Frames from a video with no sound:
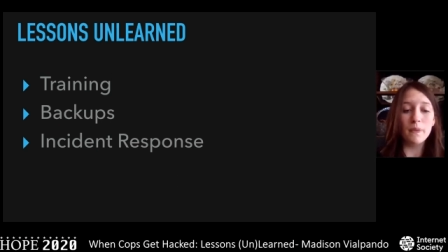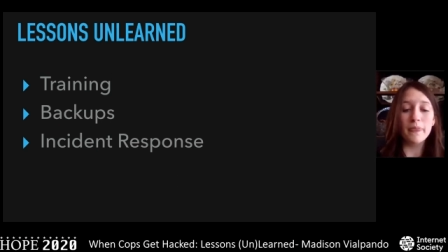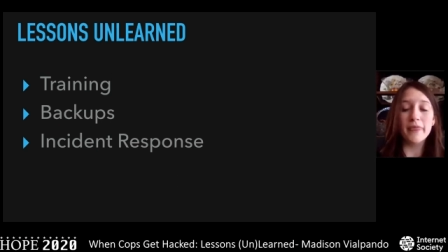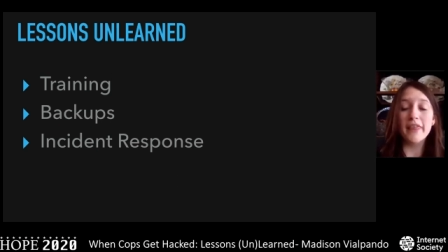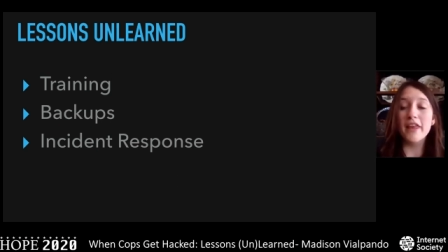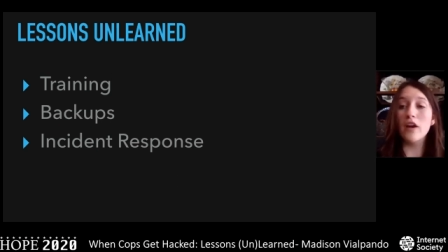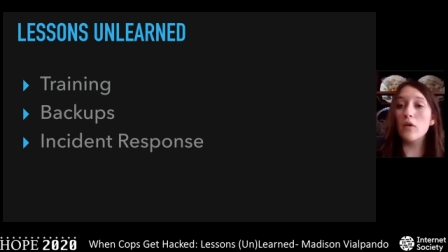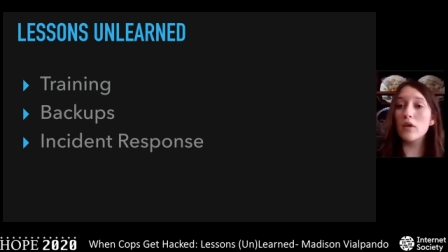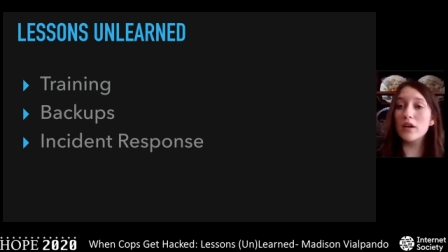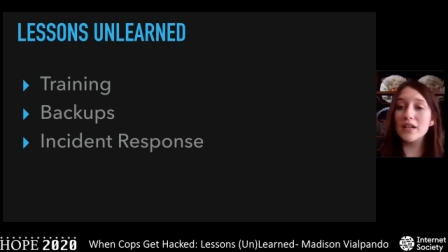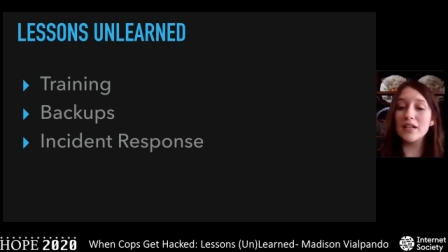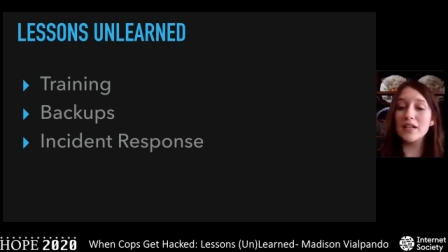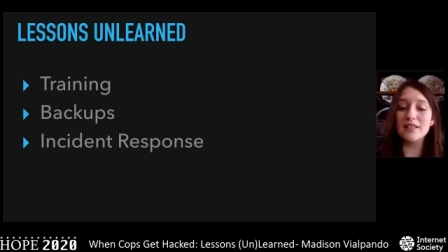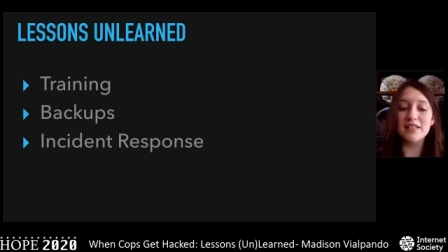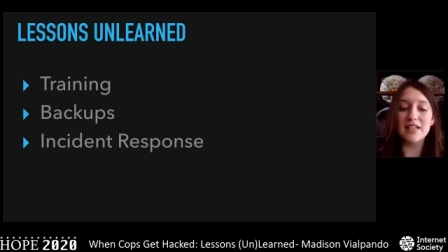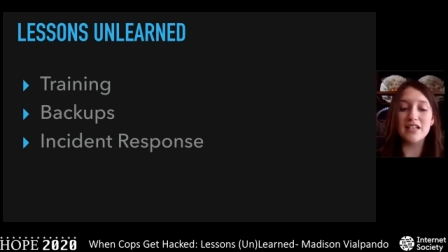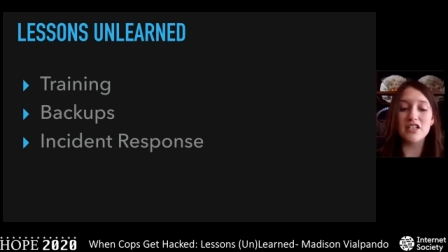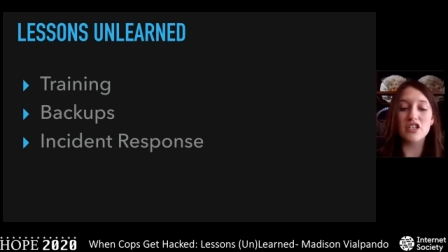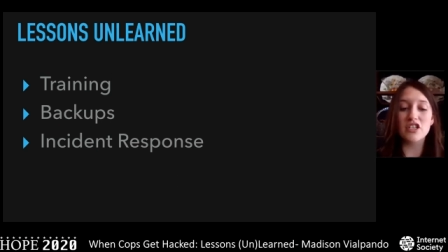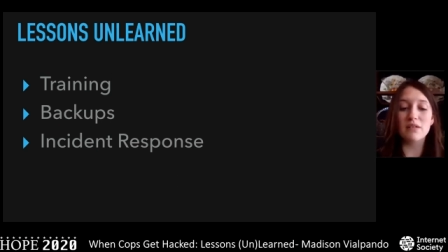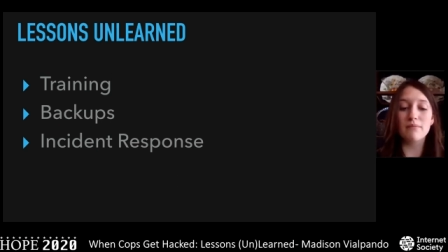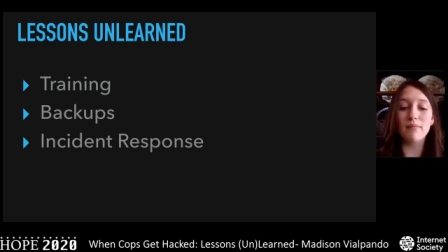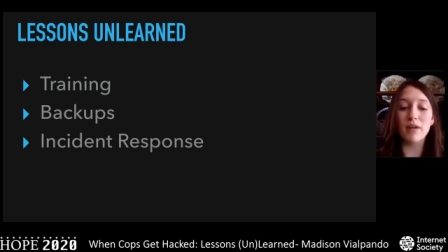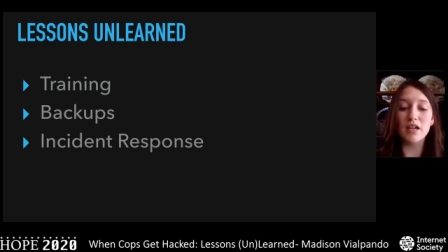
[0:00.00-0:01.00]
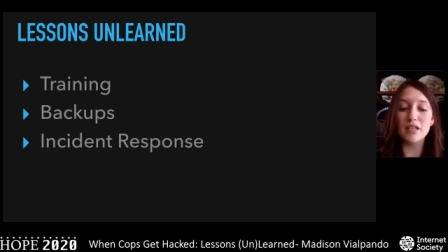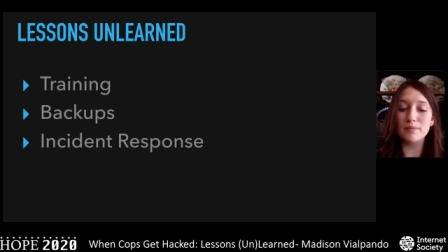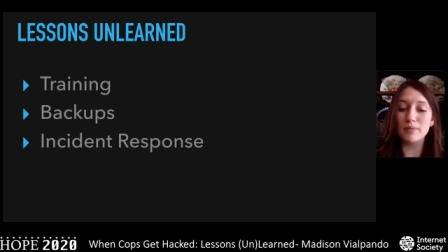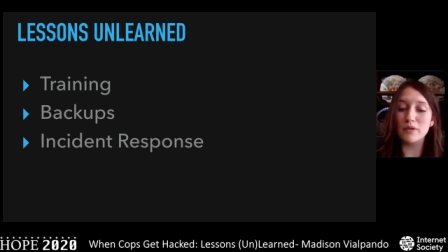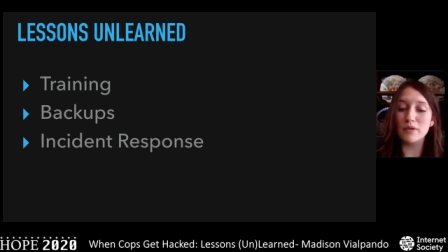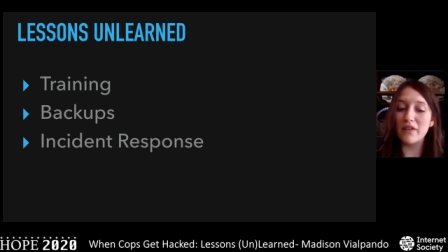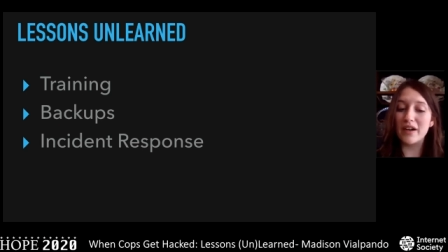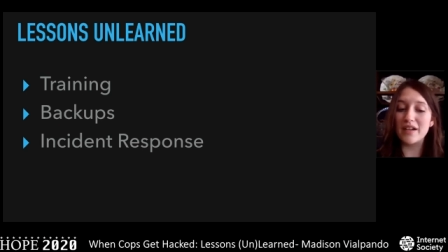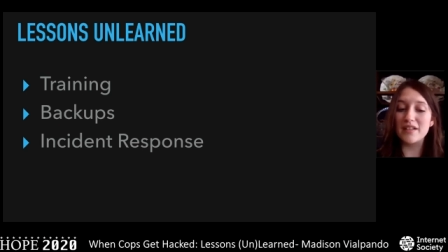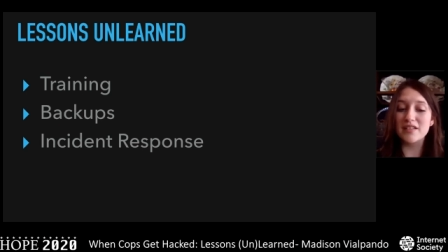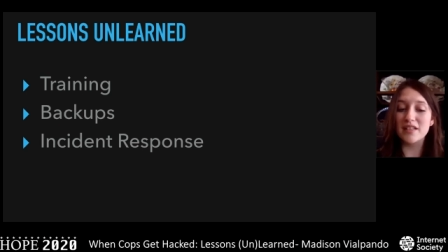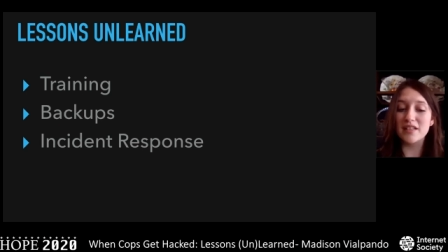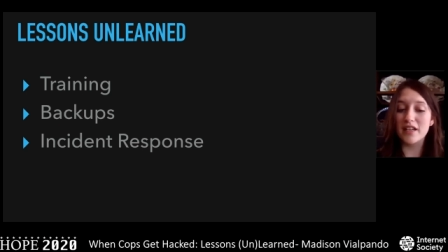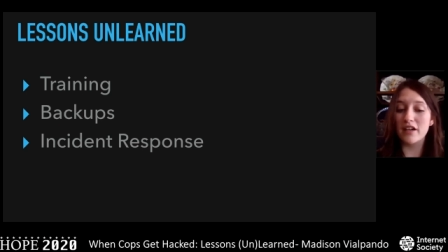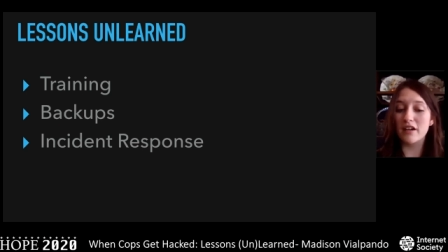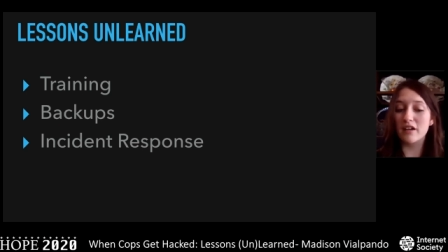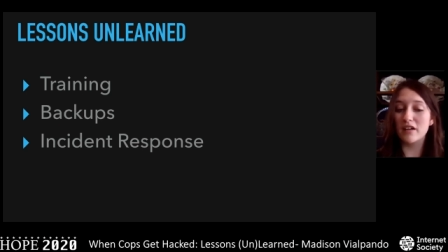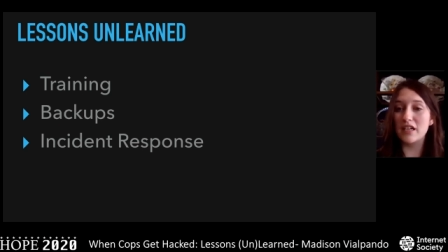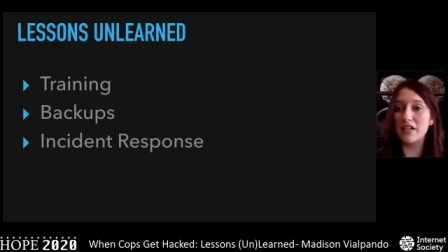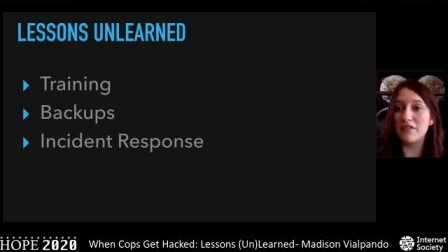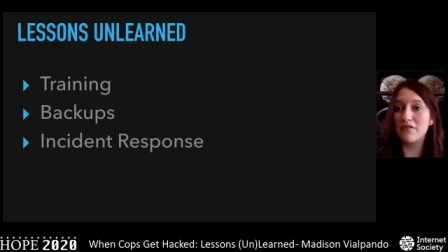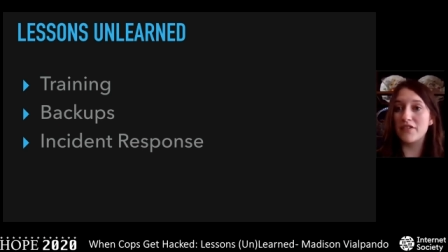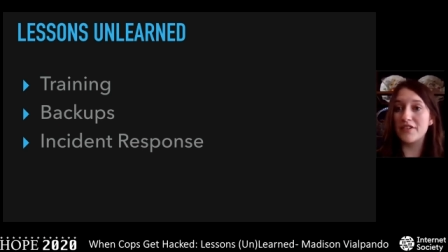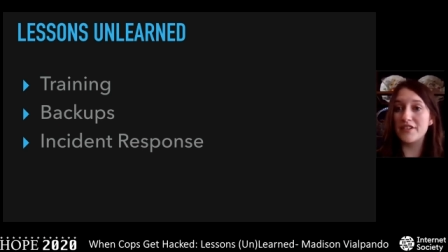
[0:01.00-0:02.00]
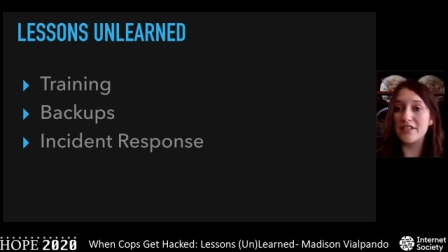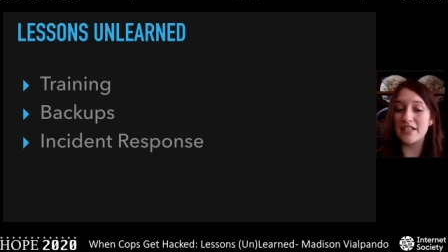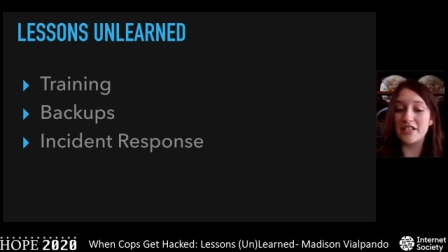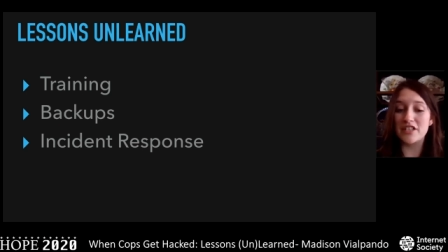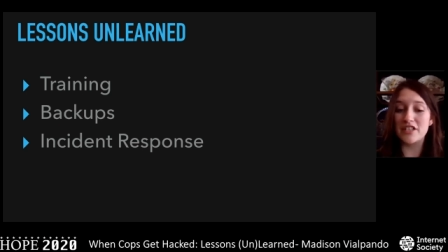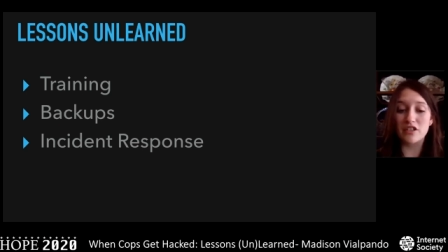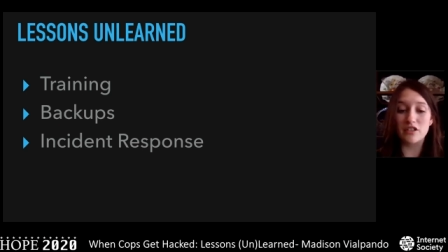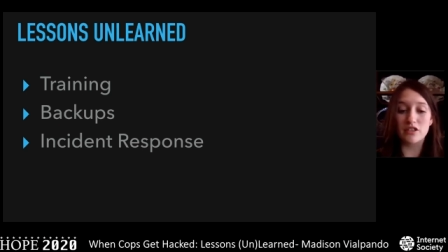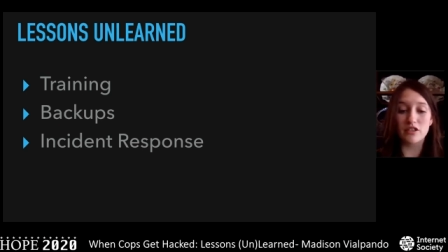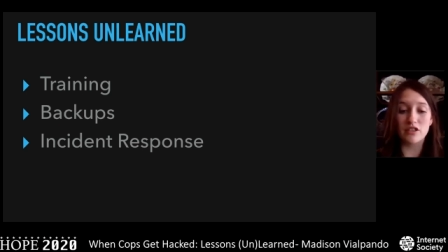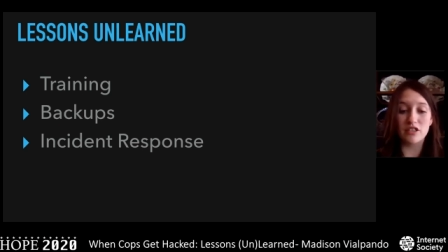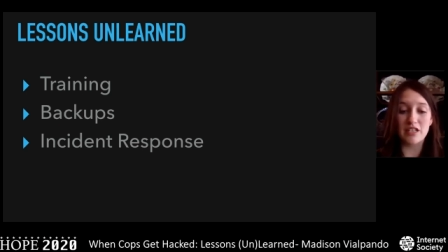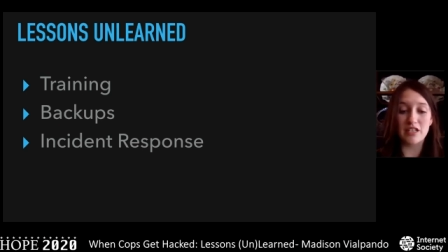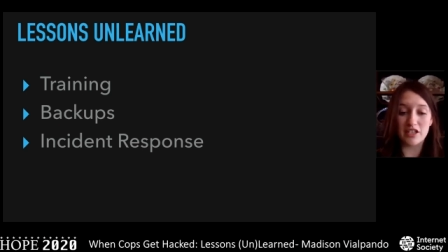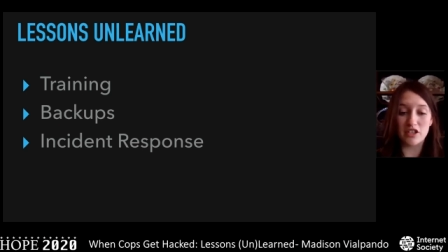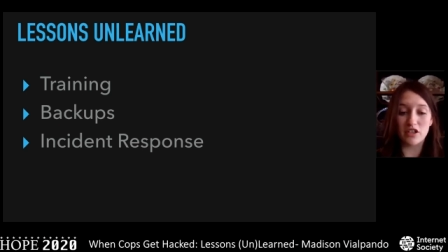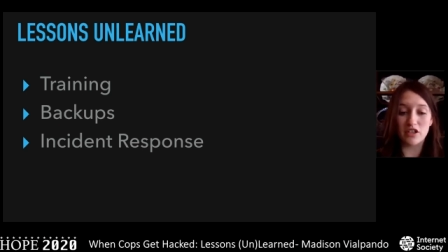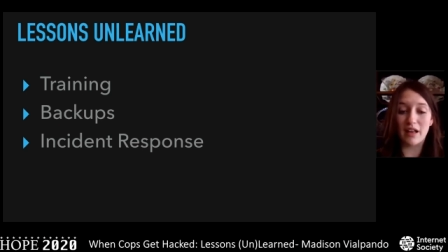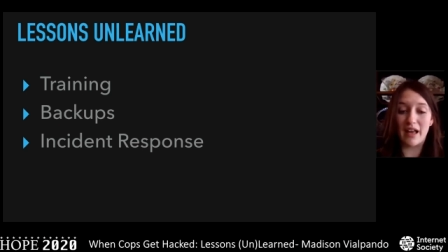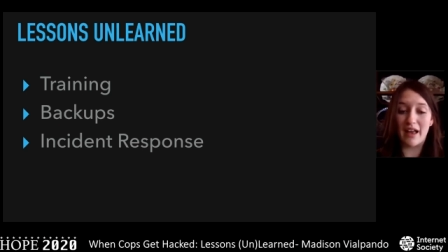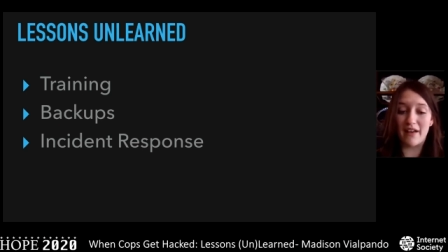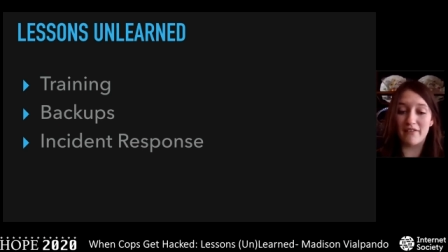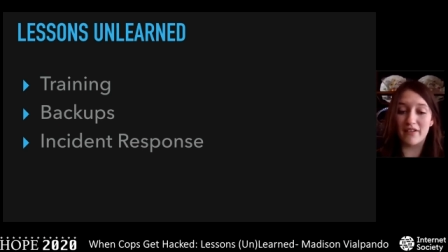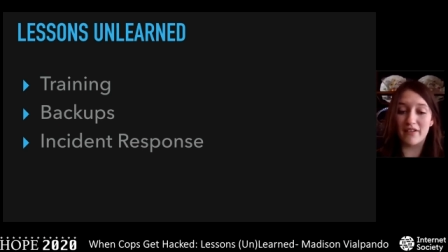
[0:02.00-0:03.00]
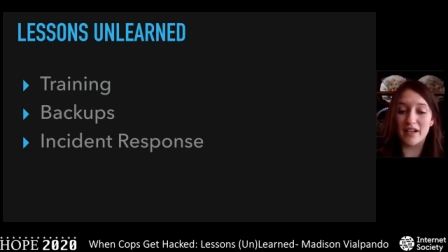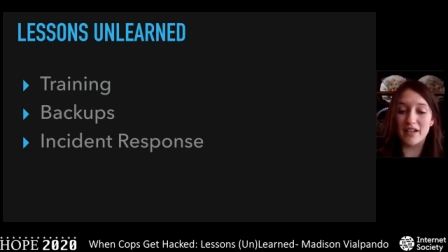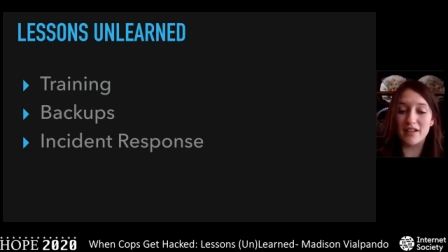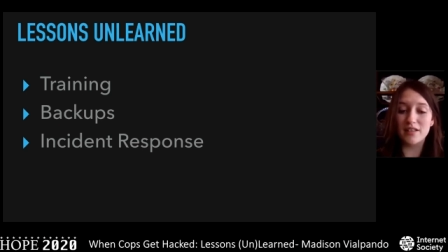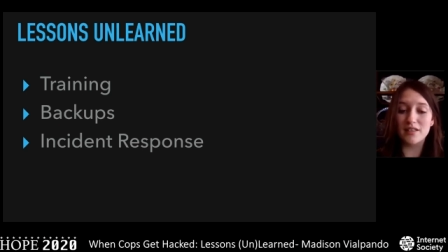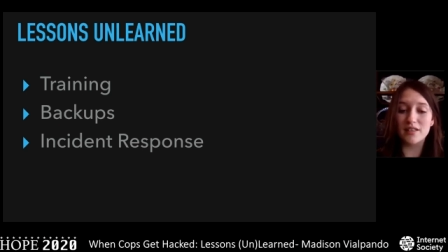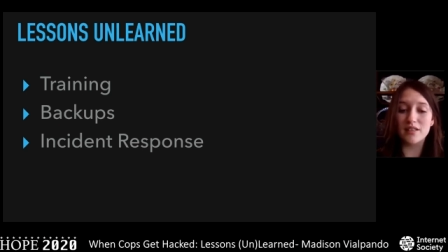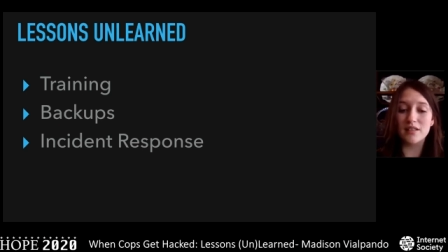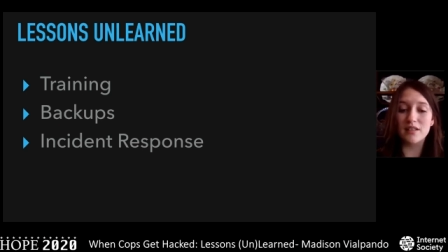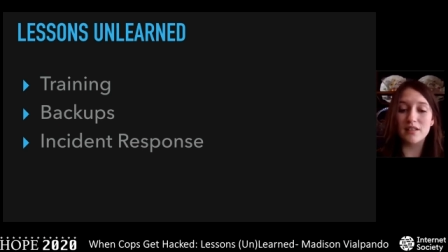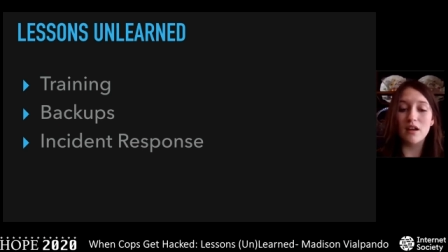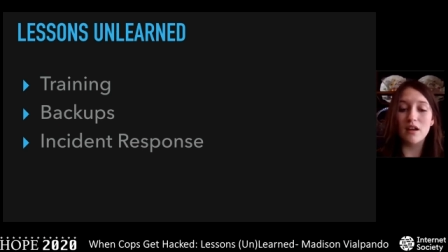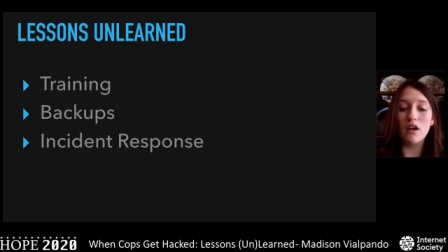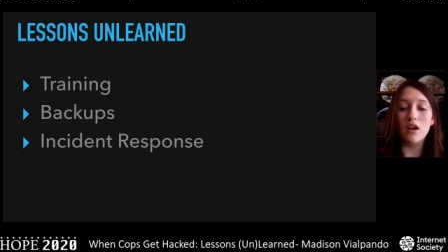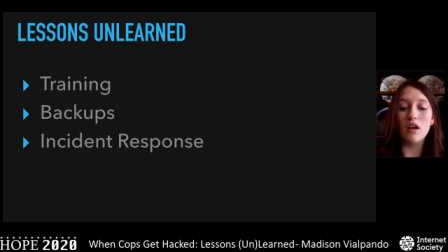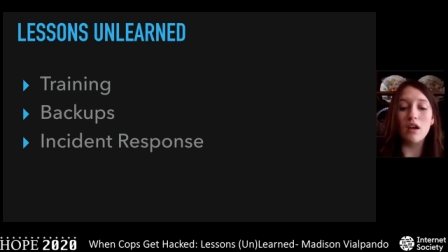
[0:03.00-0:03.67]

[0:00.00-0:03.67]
The organization must provide security for dig digital evidence